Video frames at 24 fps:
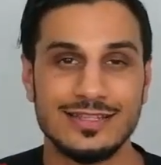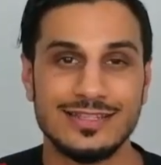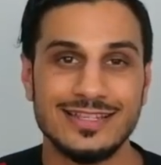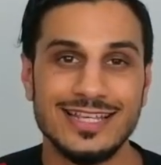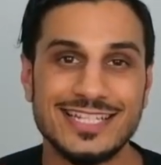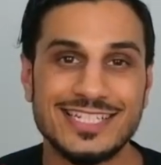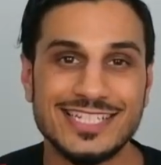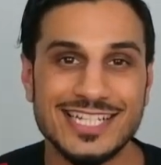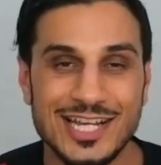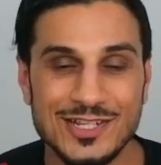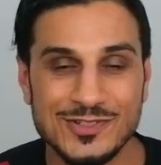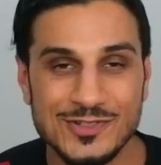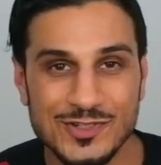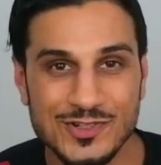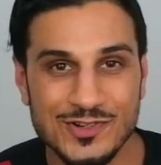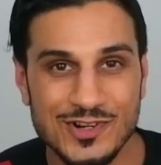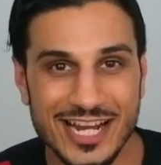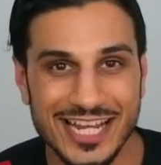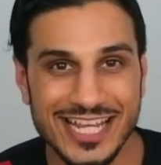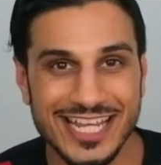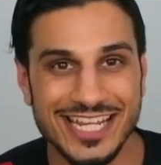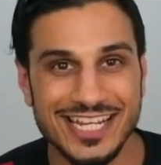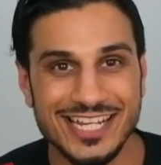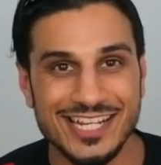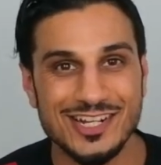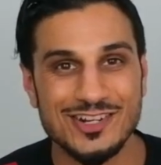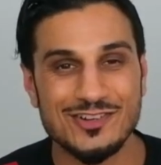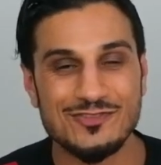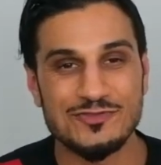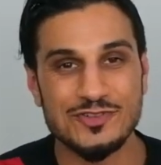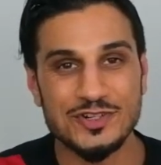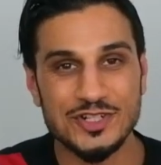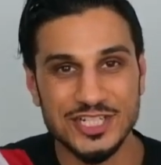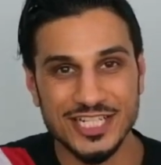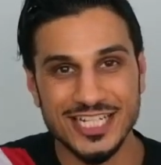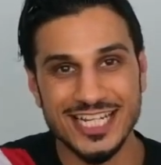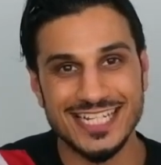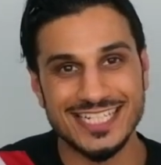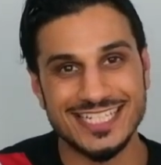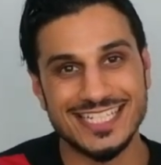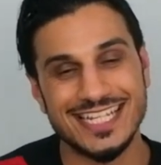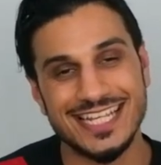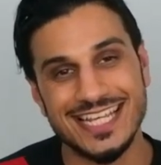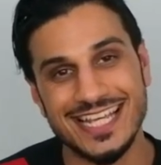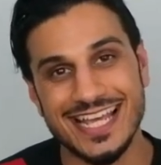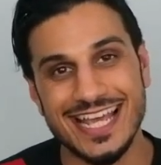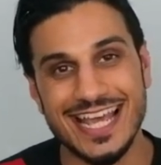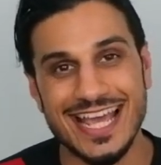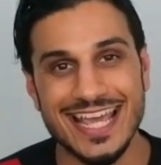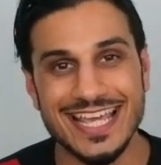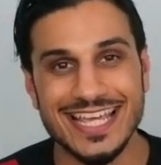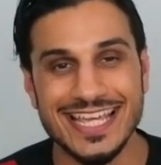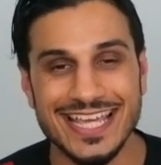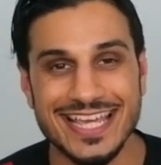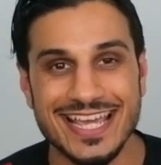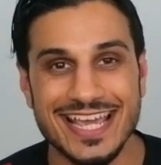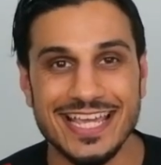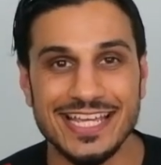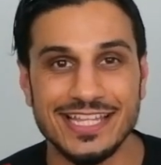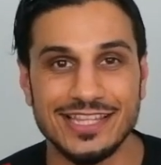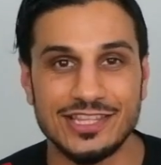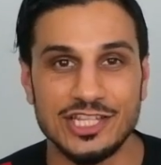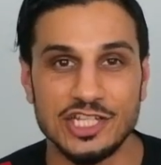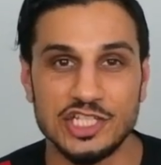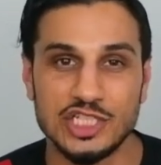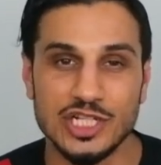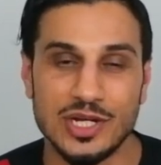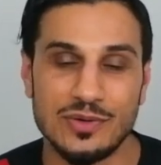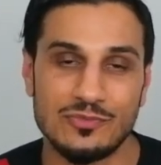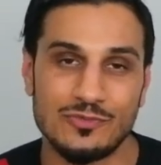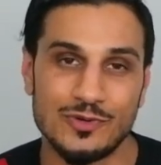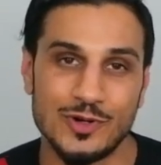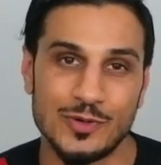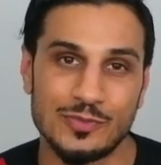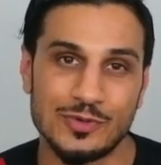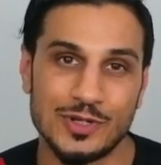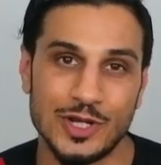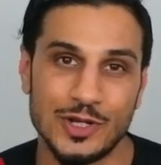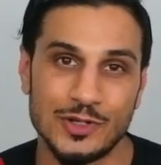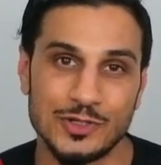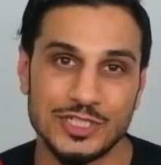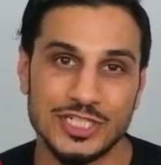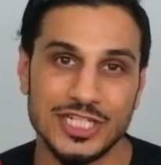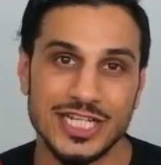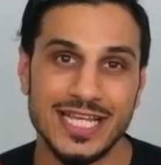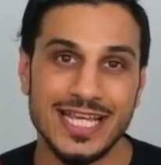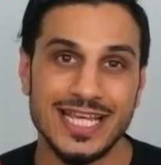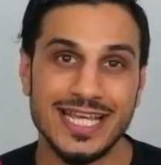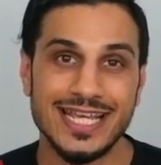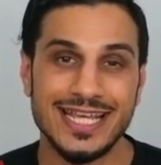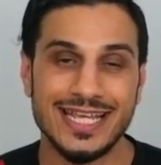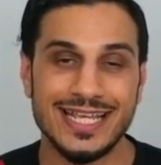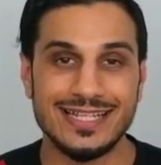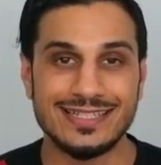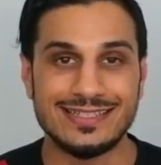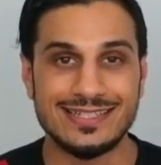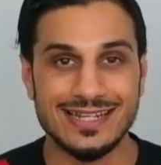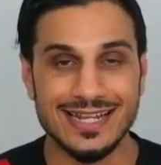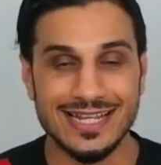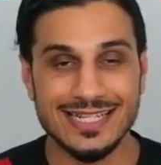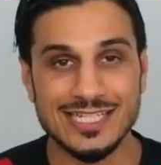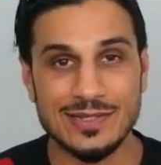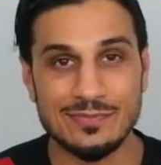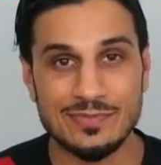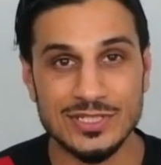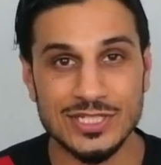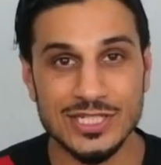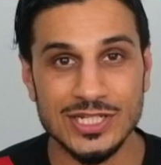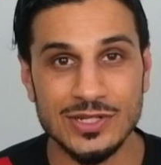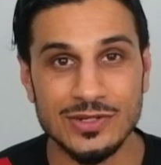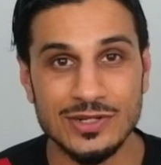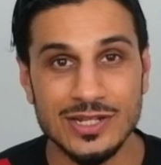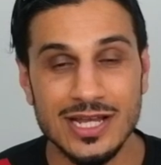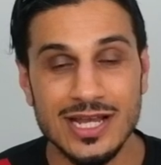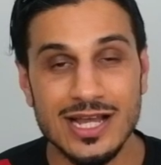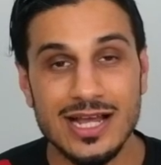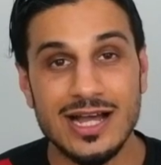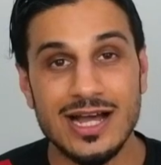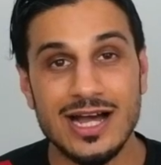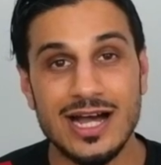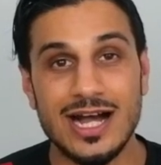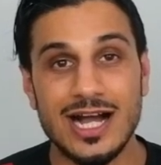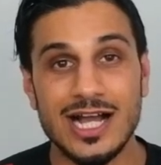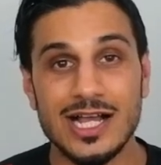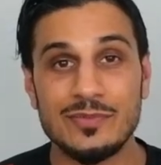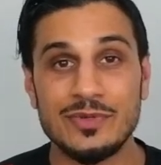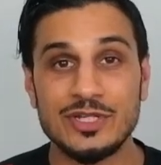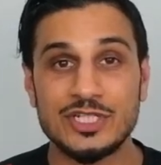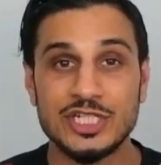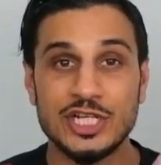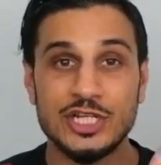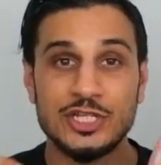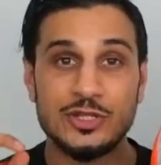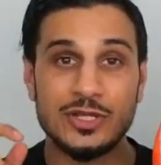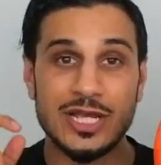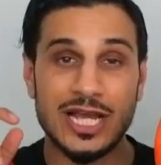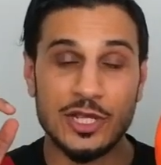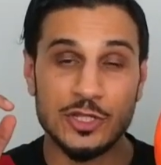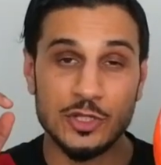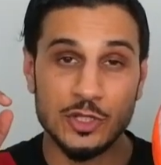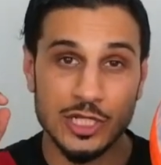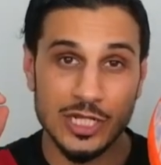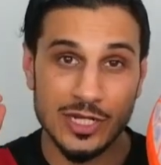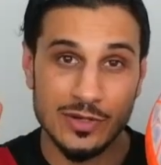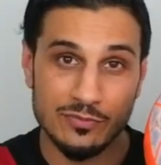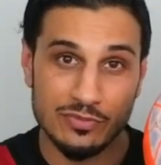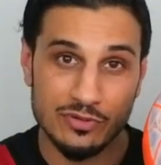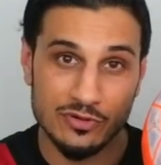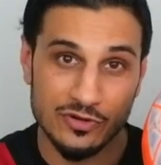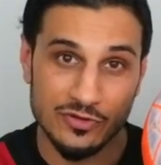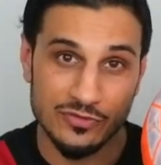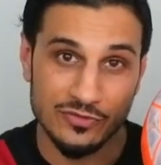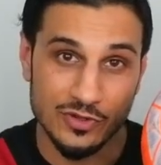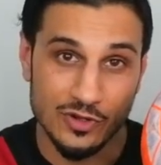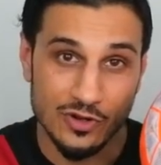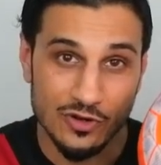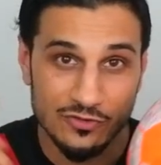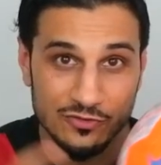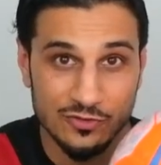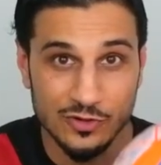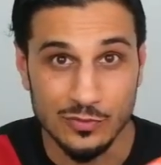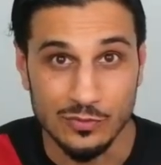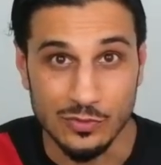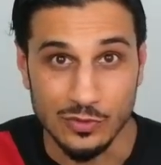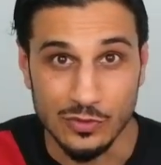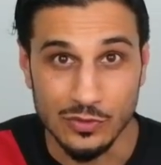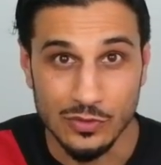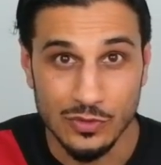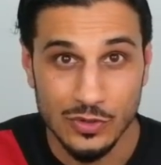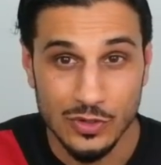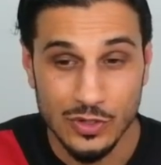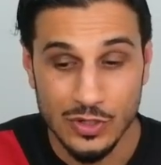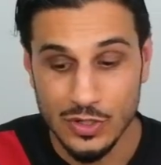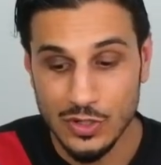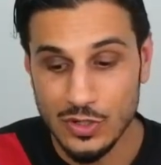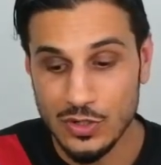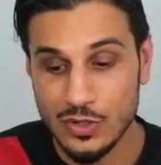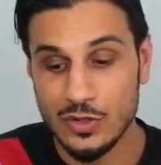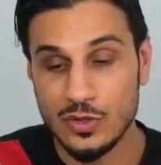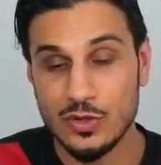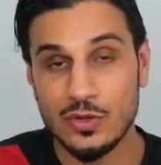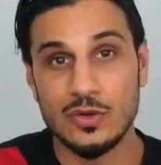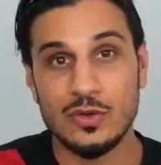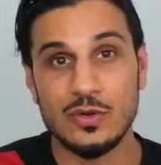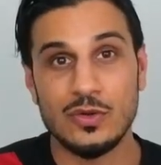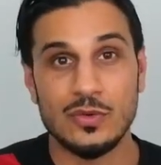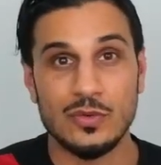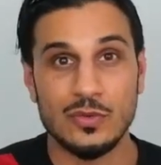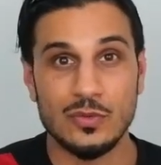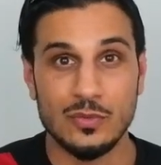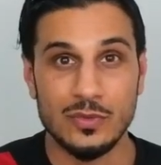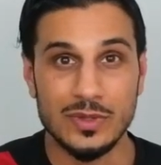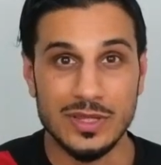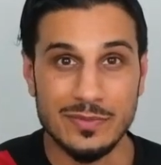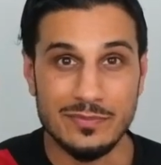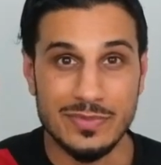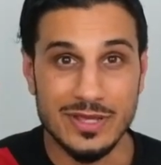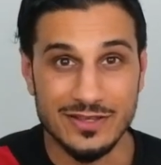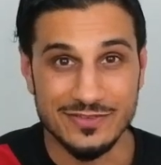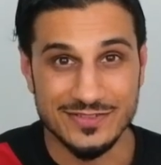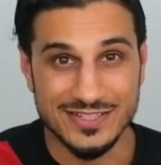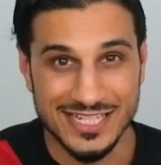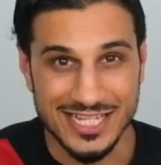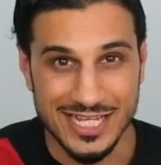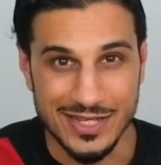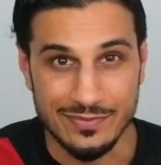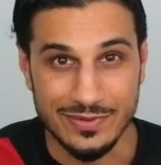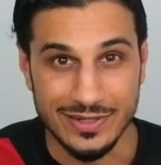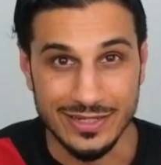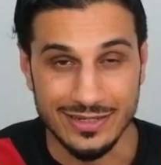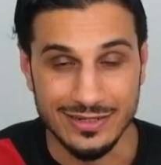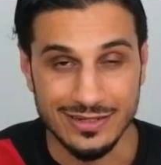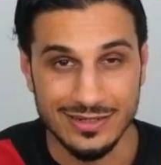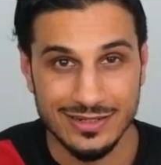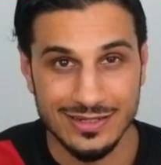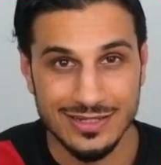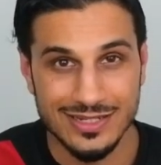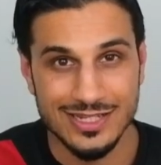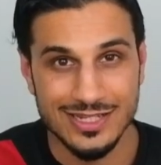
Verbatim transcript: Yes guys, what's cracking? Rishi S here, aka the Jump Rope Coach. In today's episode, I'm going to be showing you how you can improve your football with a bit of skipping.